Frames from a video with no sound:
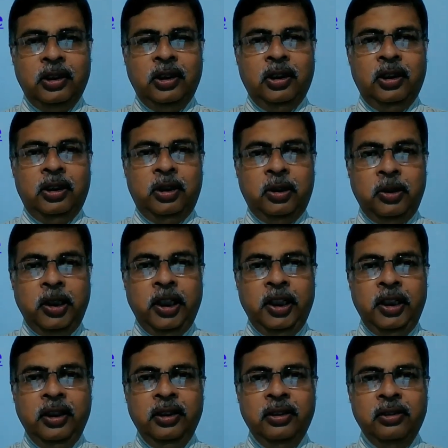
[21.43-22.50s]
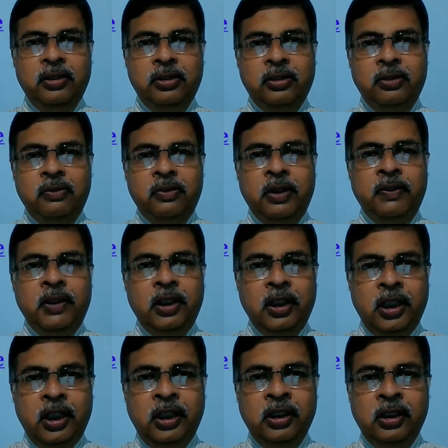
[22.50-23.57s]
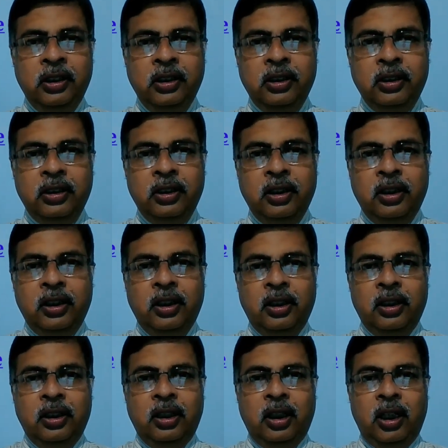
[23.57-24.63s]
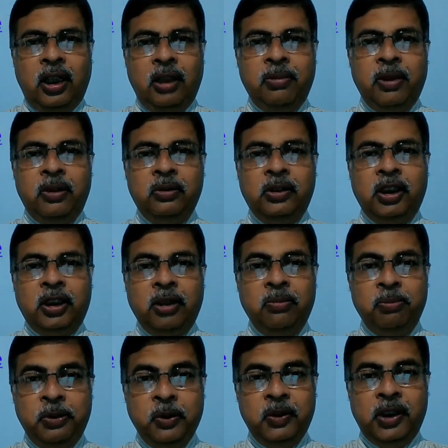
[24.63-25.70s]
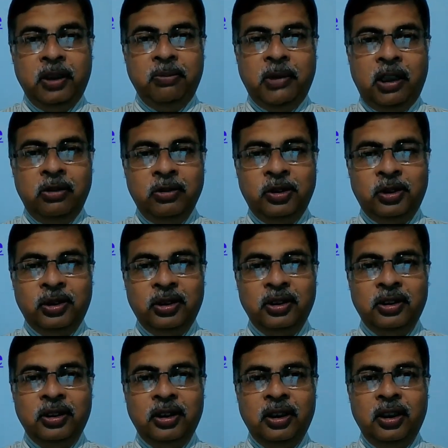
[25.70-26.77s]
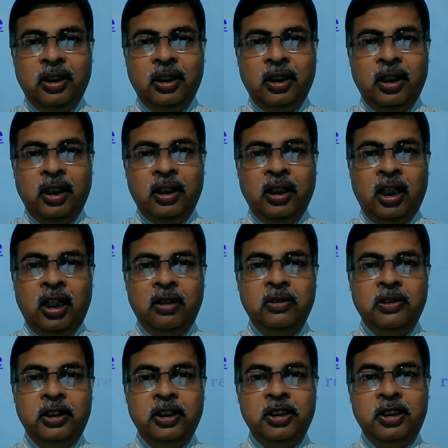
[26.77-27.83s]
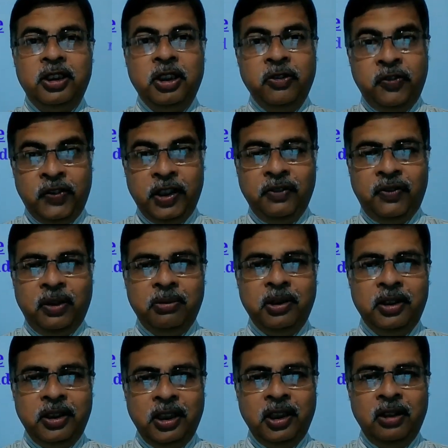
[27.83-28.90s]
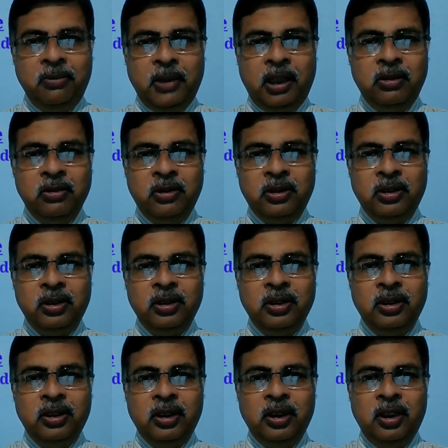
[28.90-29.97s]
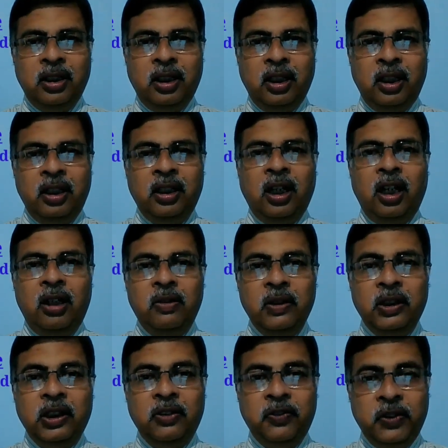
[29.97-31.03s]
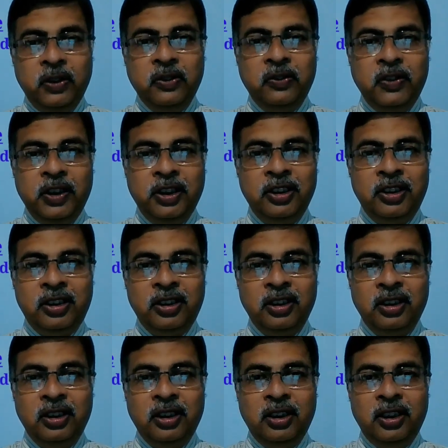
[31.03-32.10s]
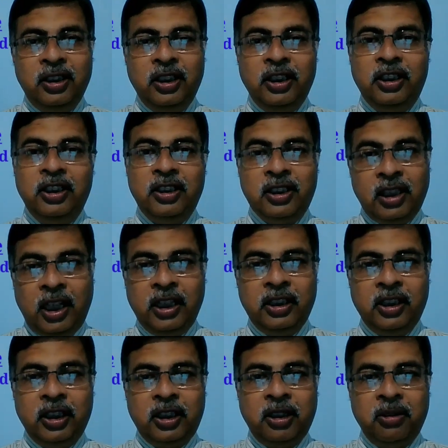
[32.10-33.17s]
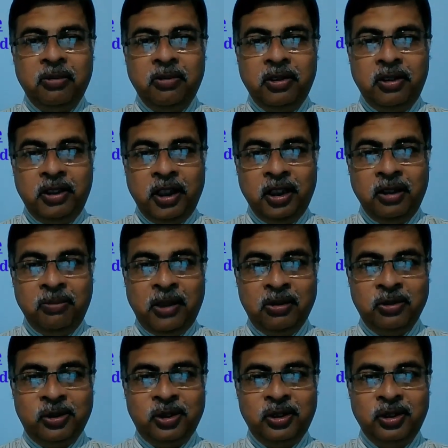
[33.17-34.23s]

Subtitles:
Today we will learn about the computer mouse and how it is different from a real mouse and how in a few ways it is like the real mouse.